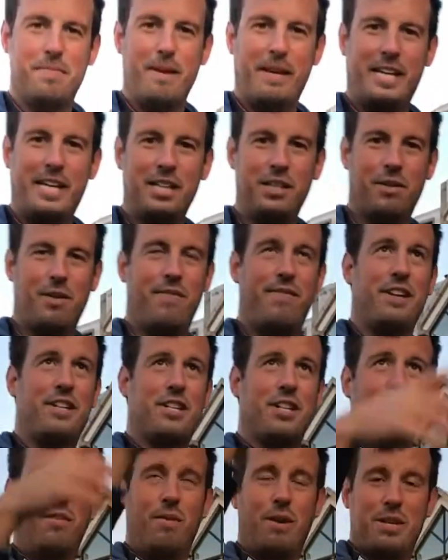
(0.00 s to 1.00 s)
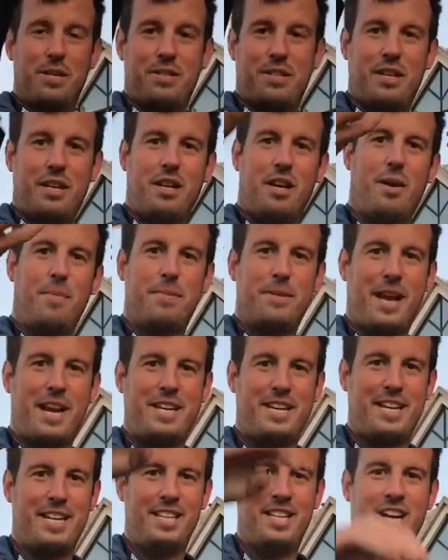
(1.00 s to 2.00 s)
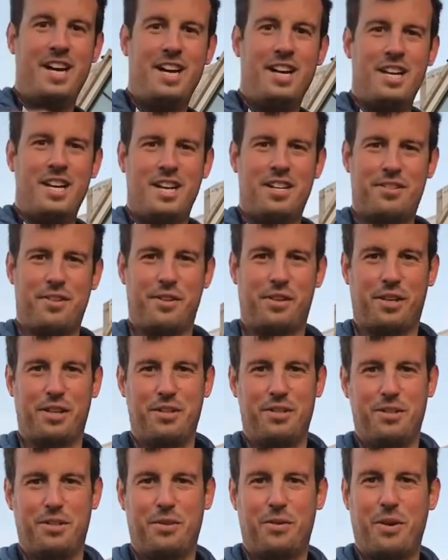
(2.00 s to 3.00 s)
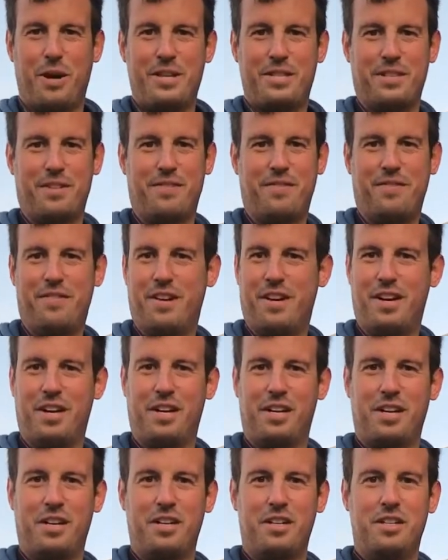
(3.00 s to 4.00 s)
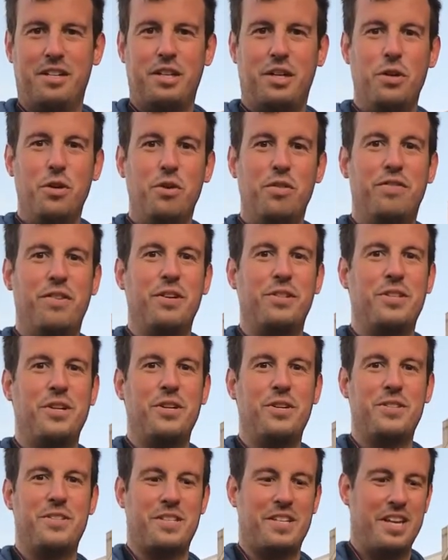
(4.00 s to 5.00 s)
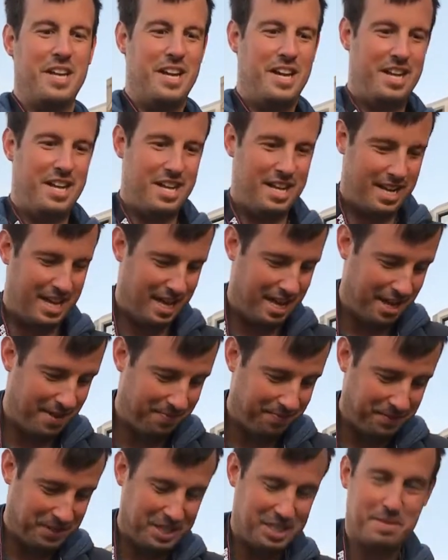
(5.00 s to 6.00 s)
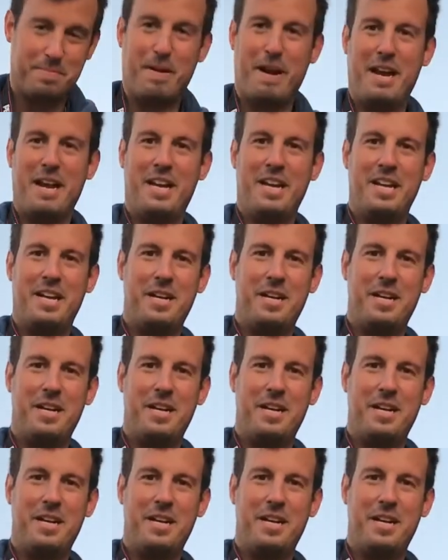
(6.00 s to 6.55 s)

making the reflection of what you see upside down, so you can do quite of cool photos. It's my